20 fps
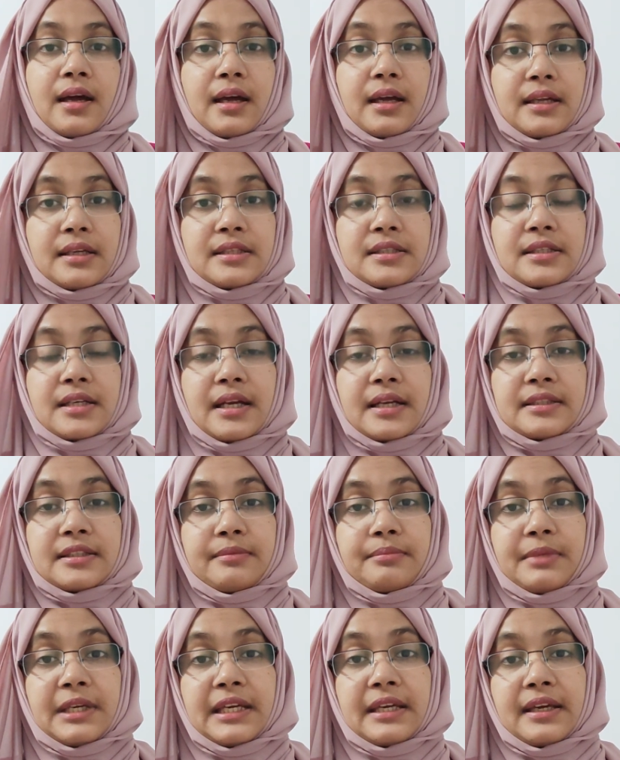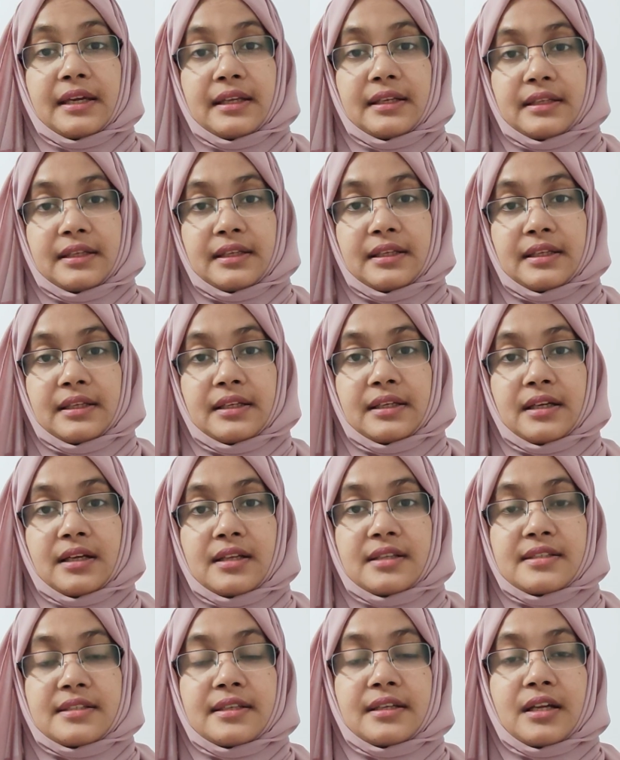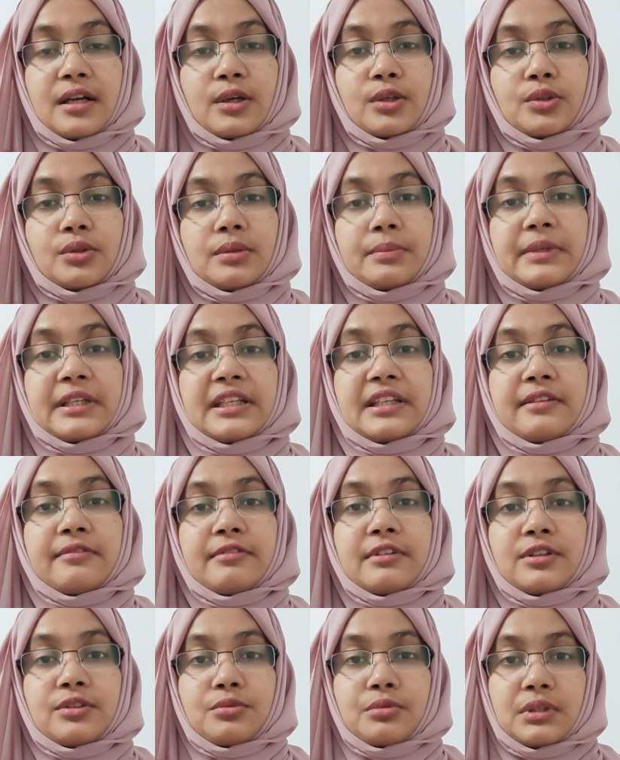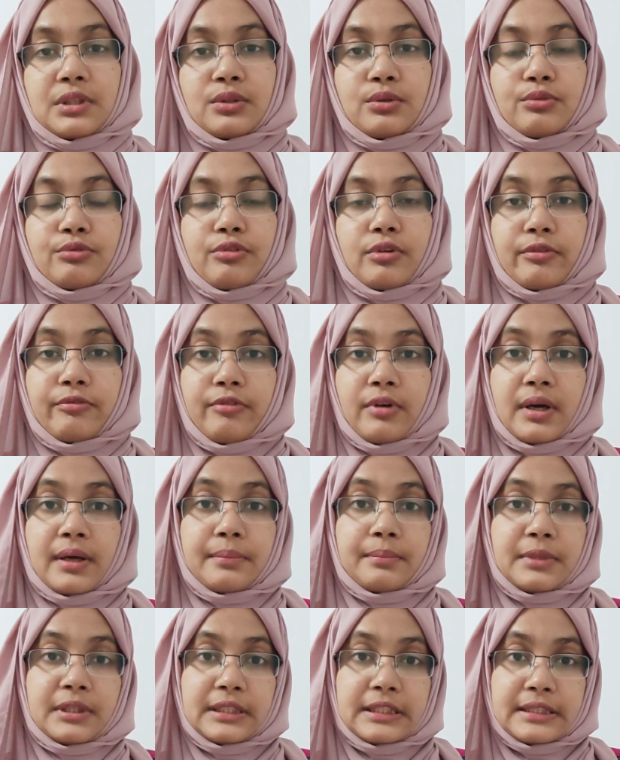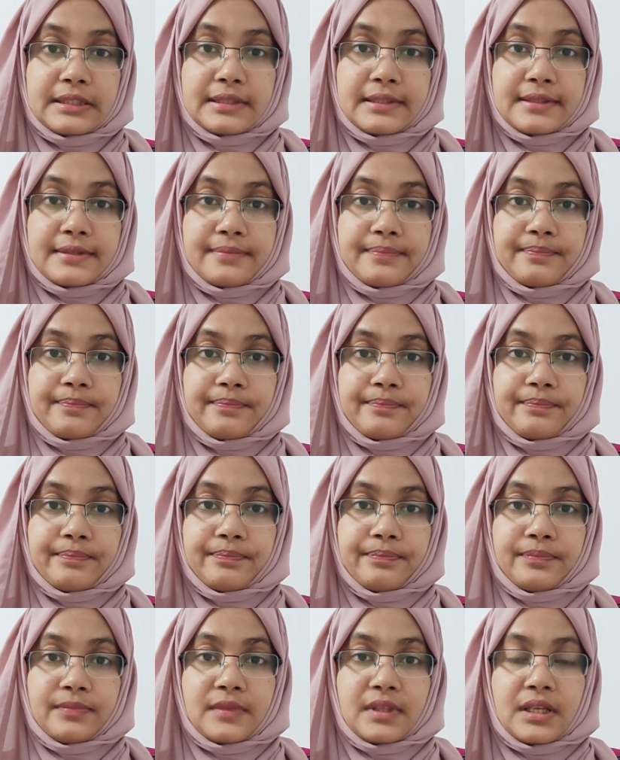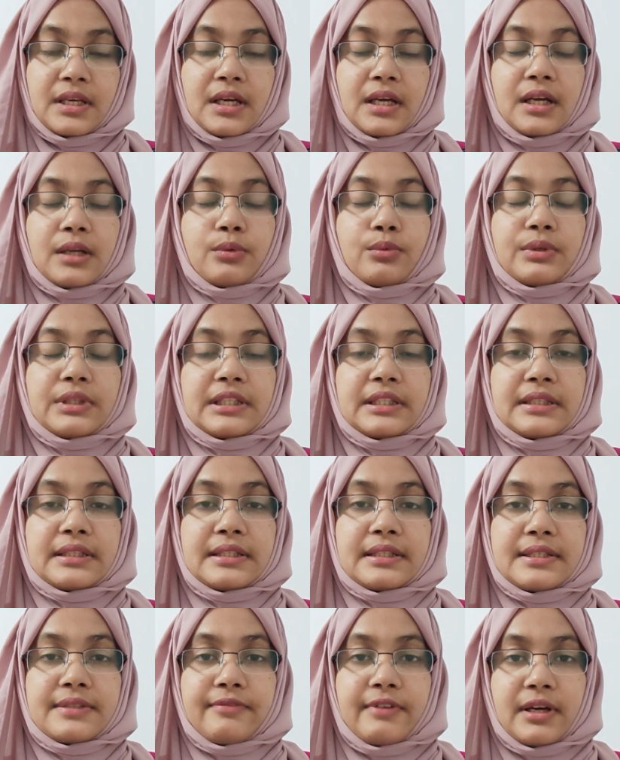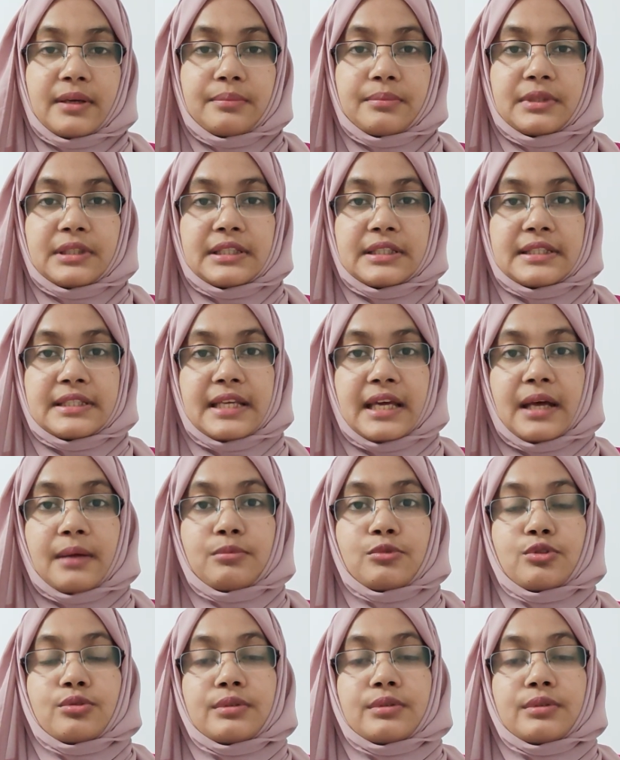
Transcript: And at the beginning, a scenario will be given to you for 5 minutes. Within these 5 minutes, you have